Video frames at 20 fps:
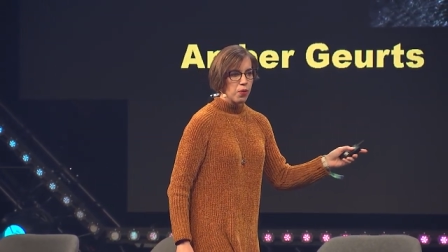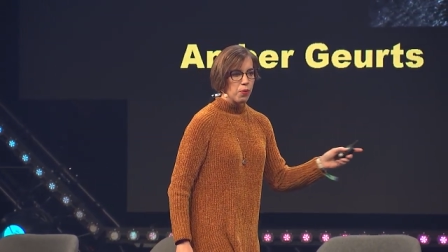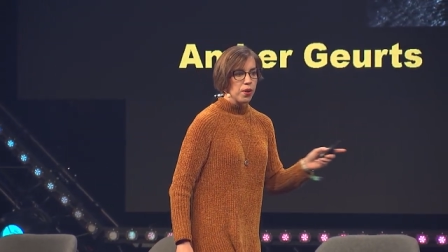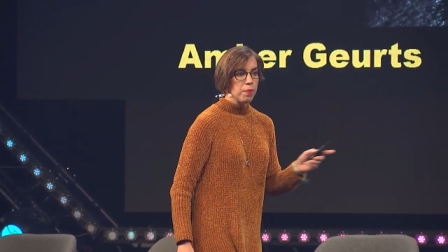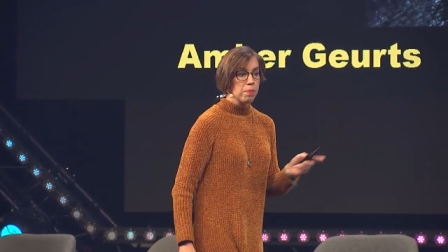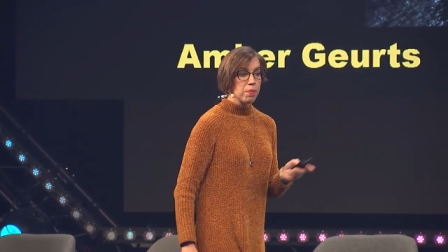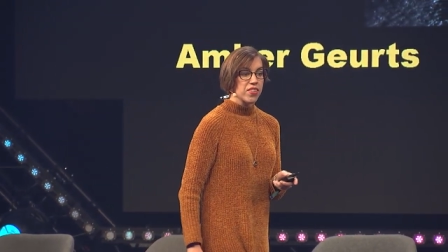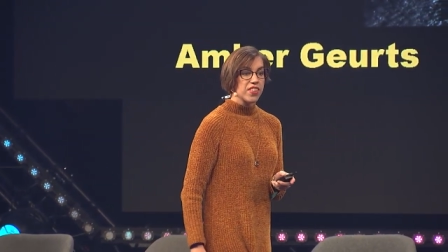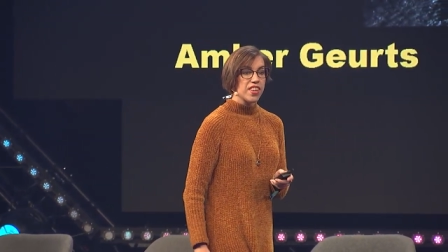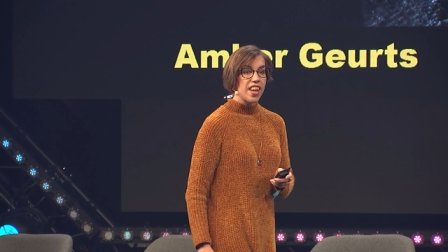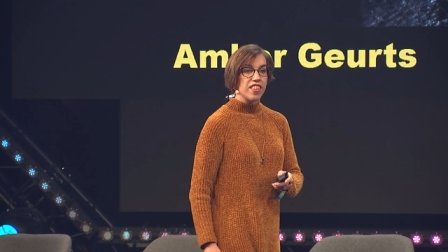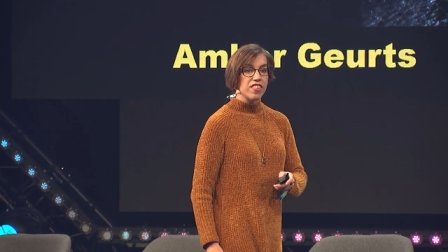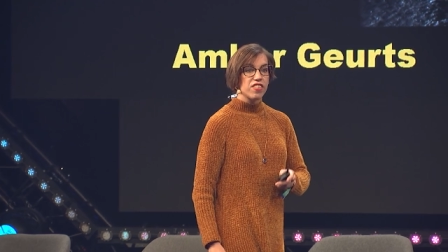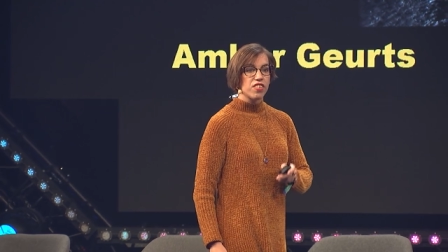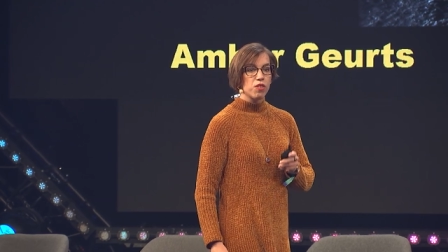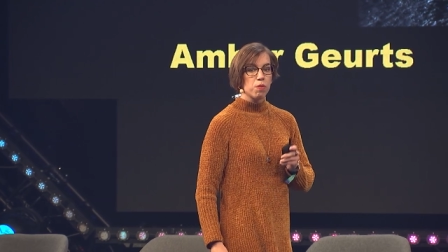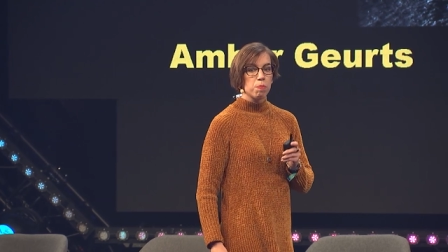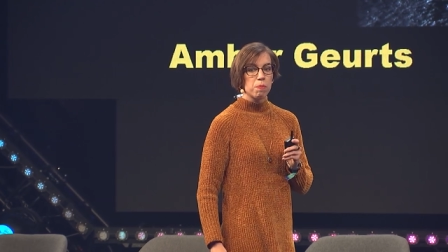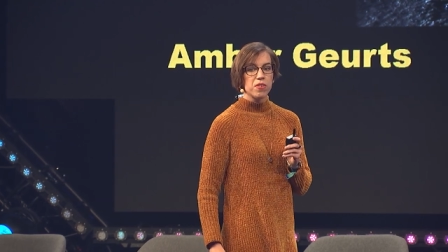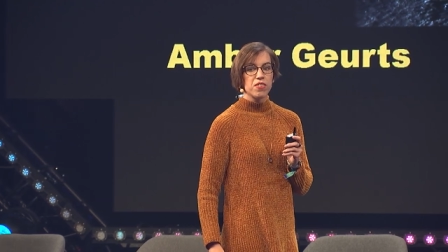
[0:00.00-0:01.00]

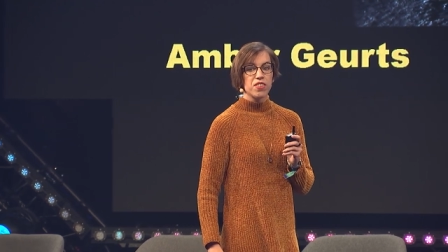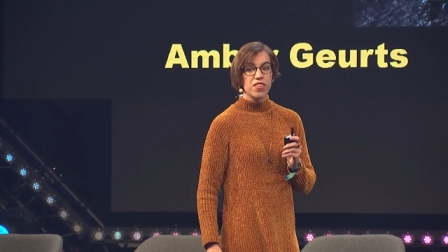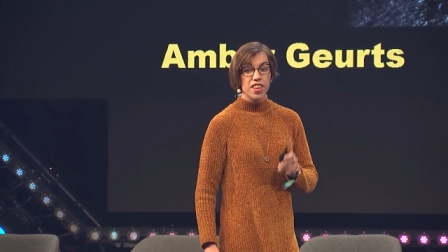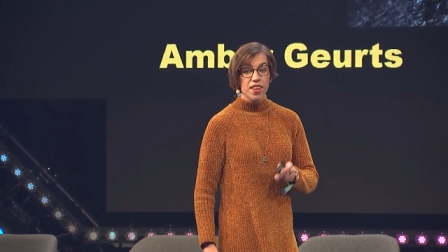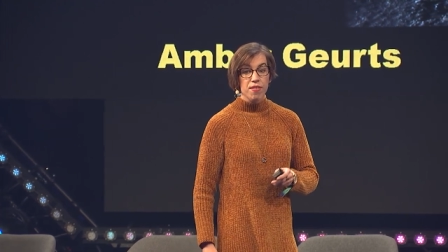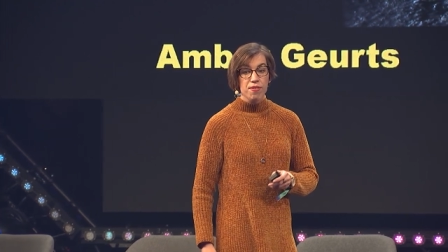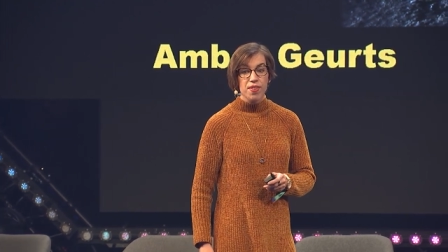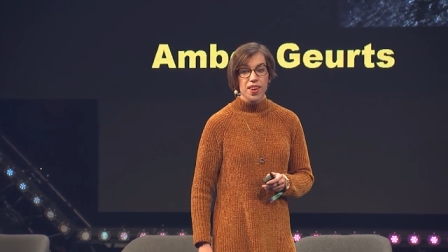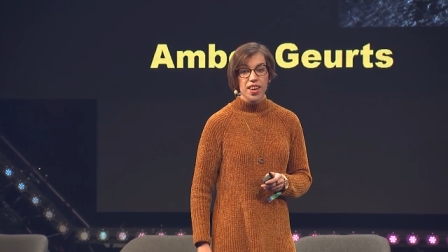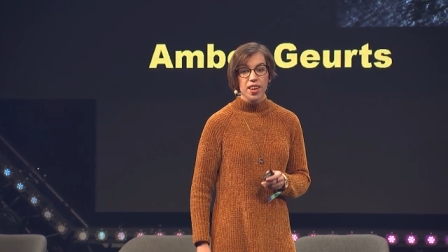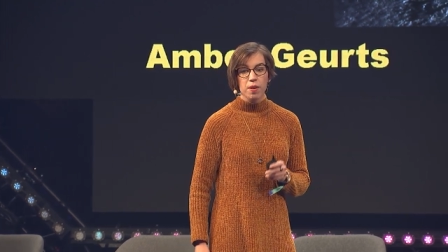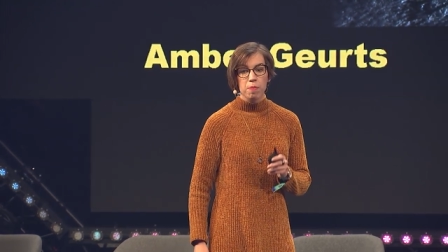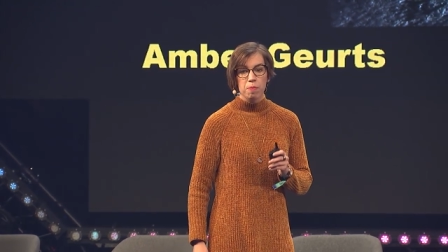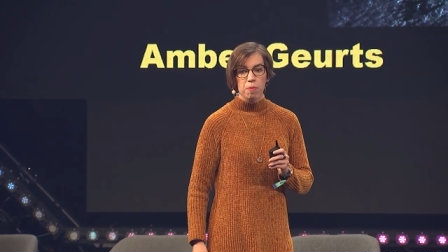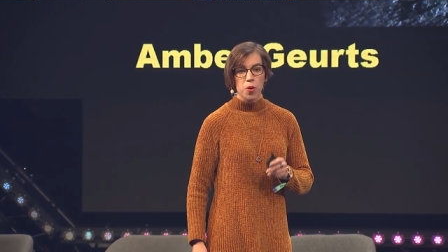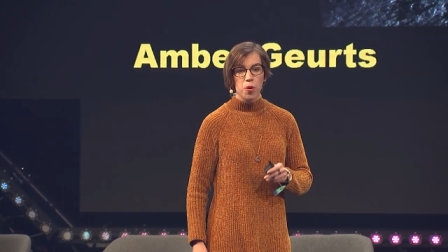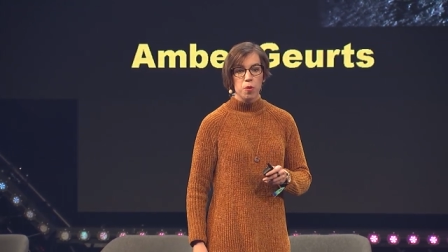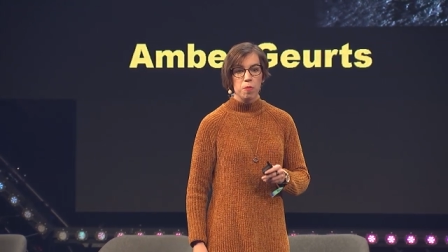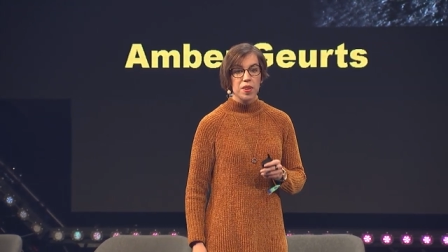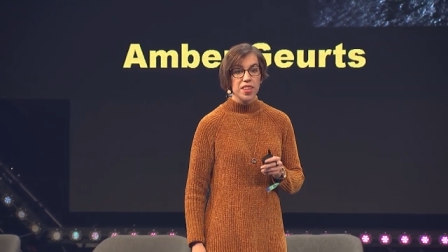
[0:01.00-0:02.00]
represents a specific
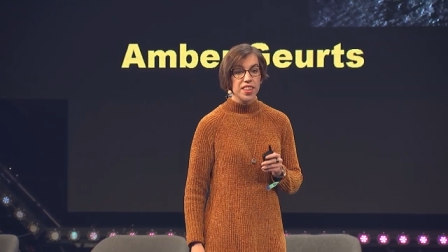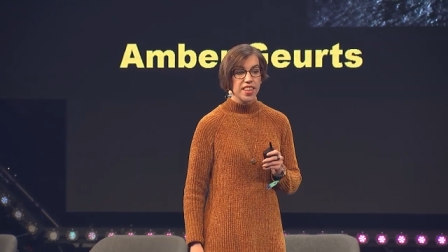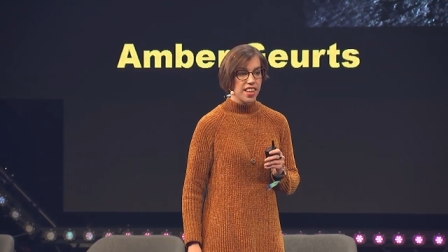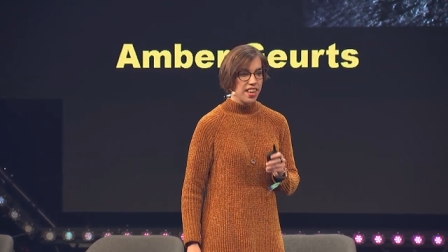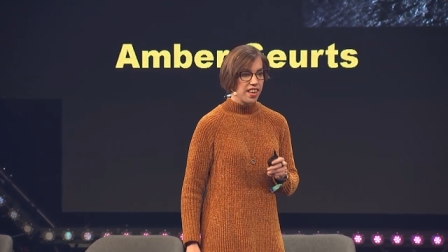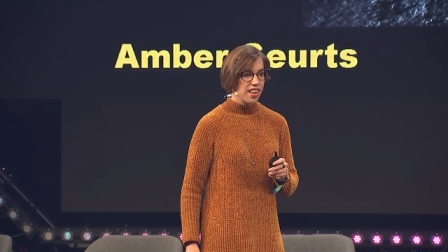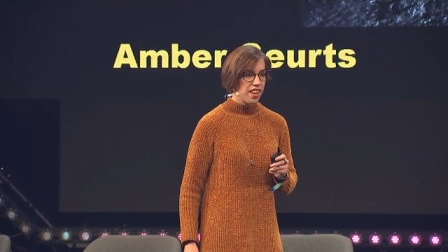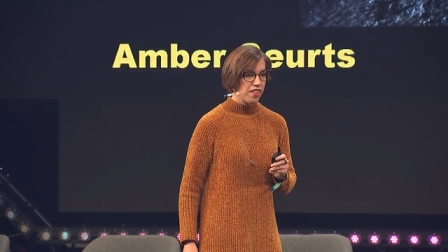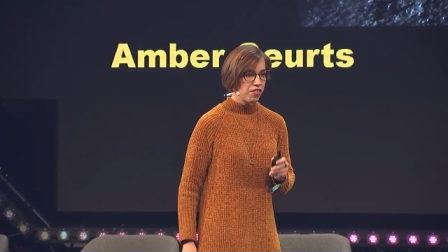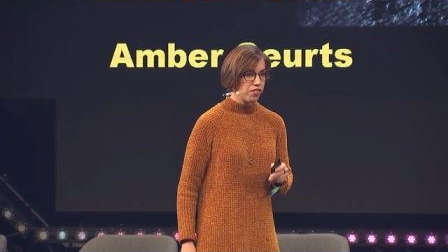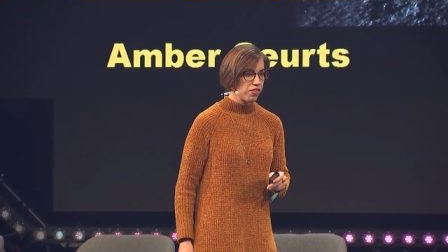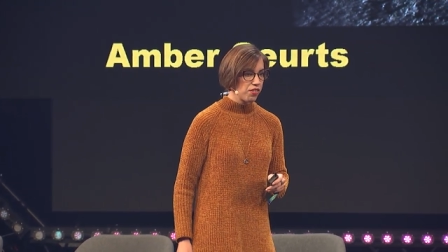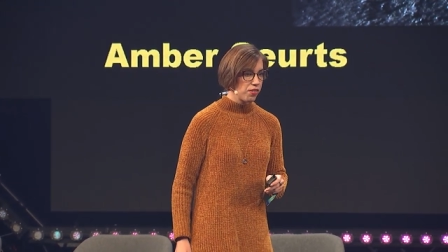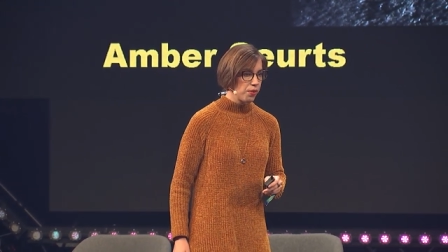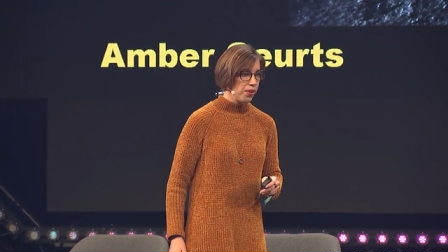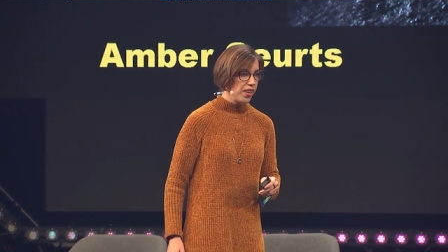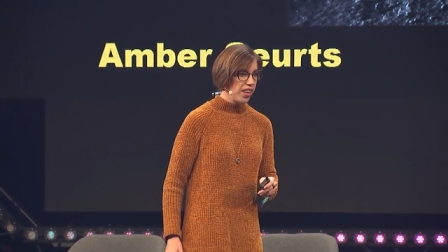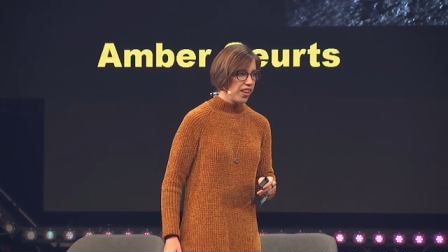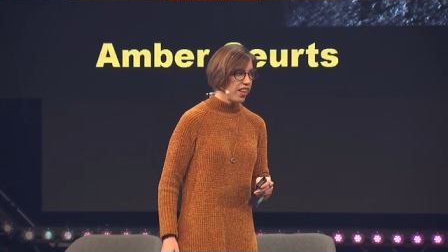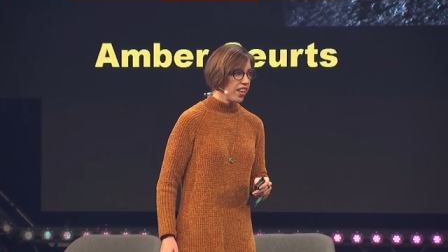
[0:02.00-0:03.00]
moment in
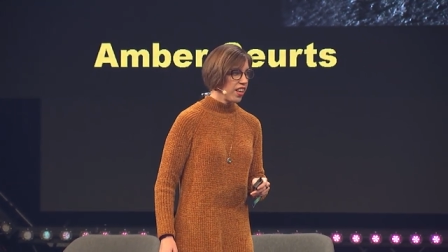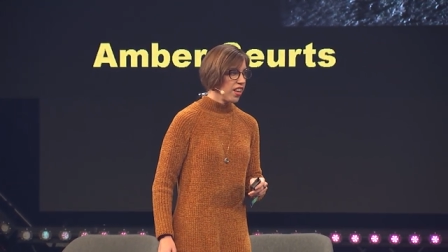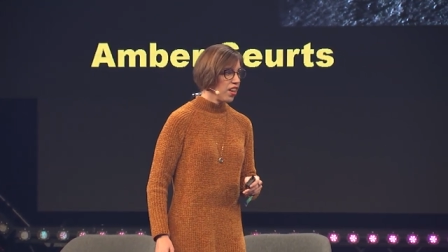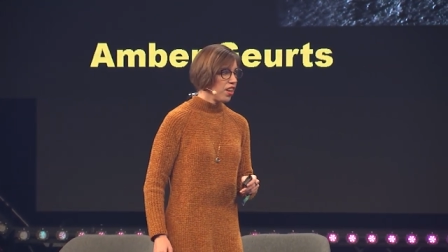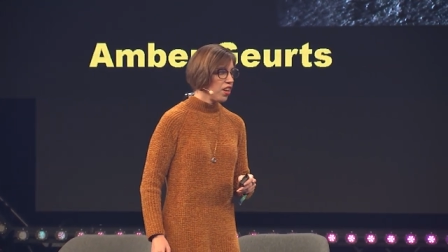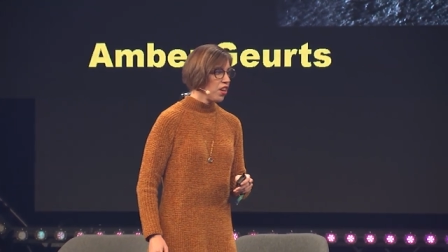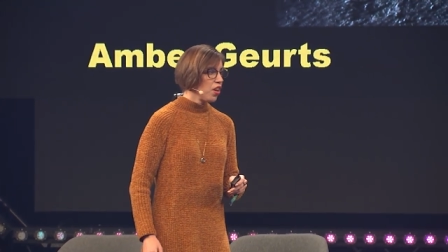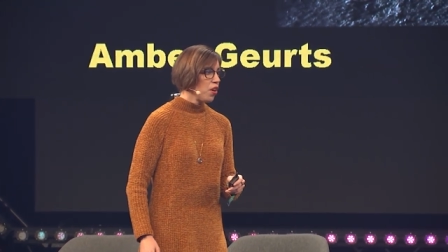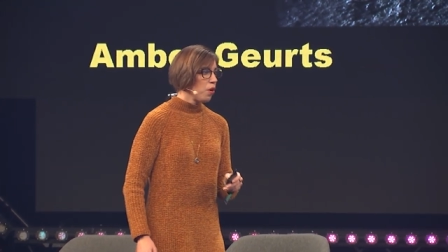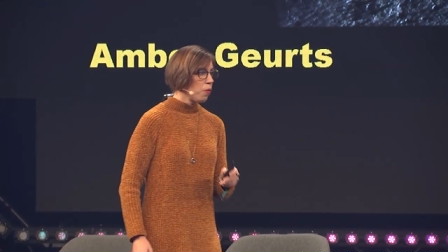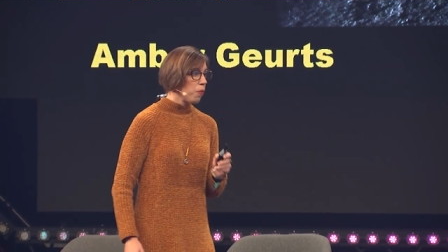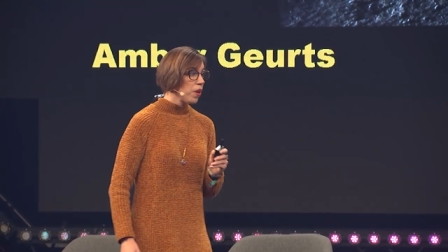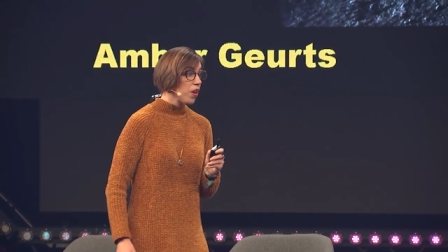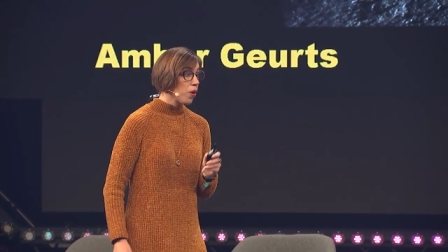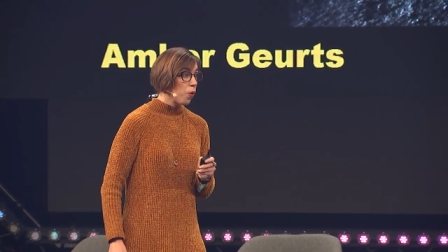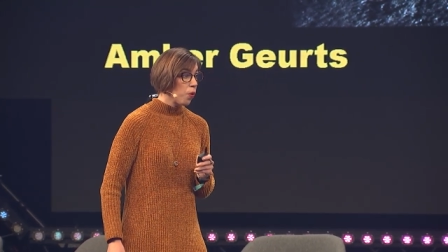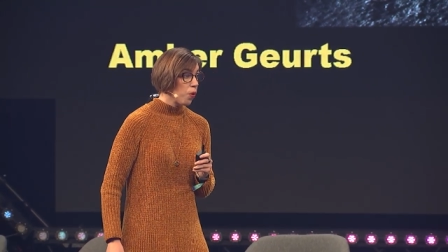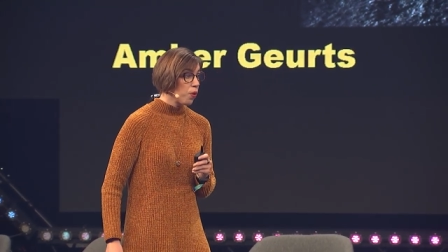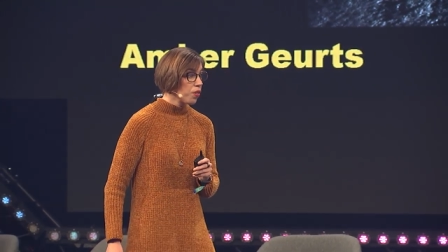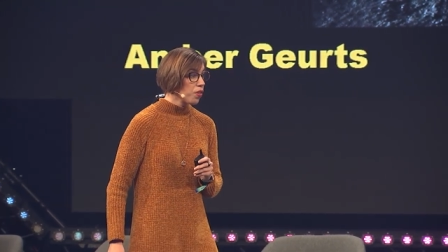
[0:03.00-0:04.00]
history.
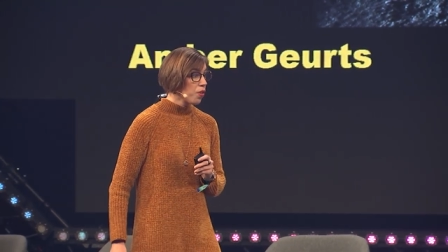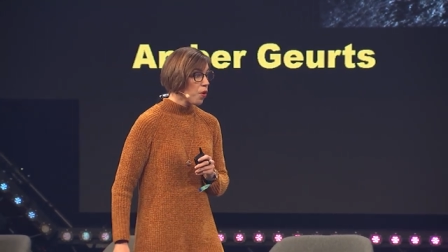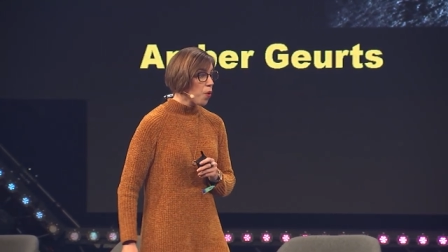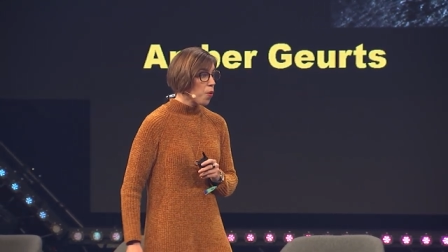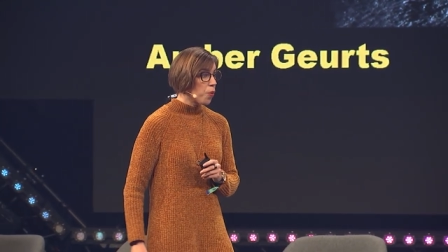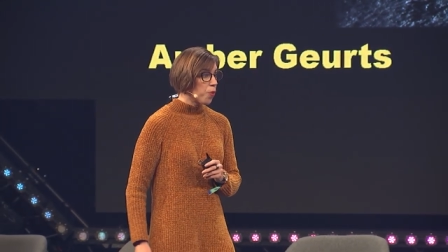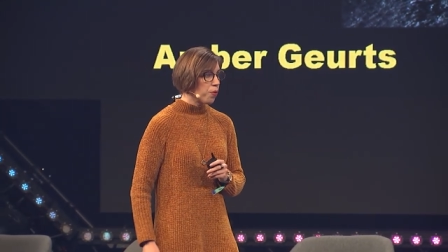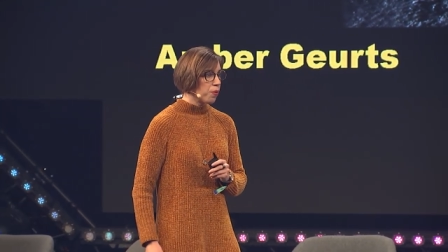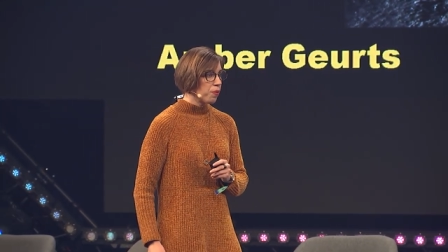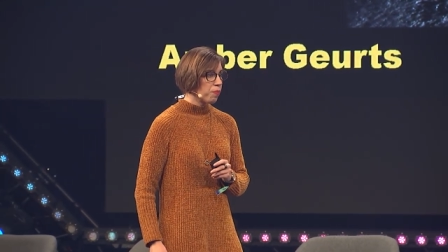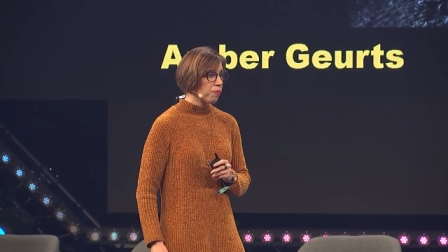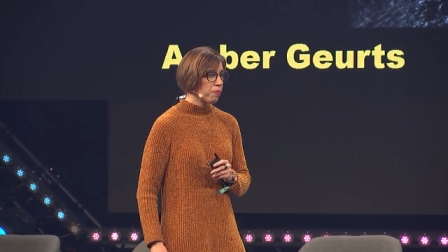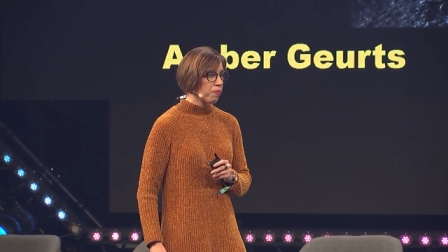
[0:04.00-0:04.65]
We all know.